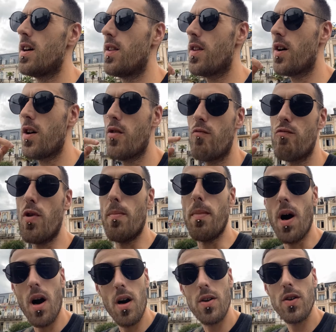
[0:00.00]
the
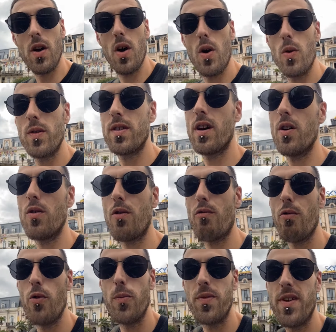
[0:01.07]
Ramada Hotel
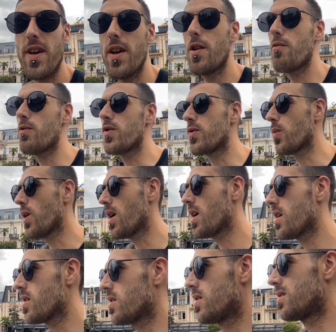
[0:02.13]
Groups here as
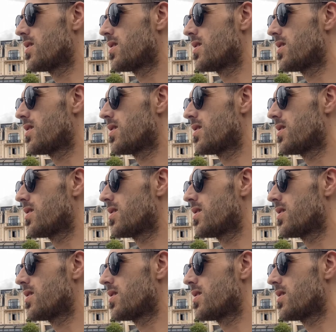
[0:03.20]
well.